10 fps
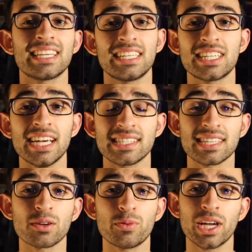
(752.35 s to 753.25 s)
an
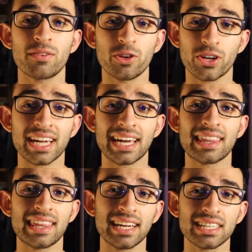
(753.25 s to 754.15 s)
interesting way of looking
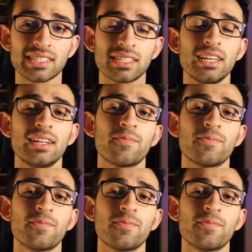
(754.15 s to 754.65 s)
at things.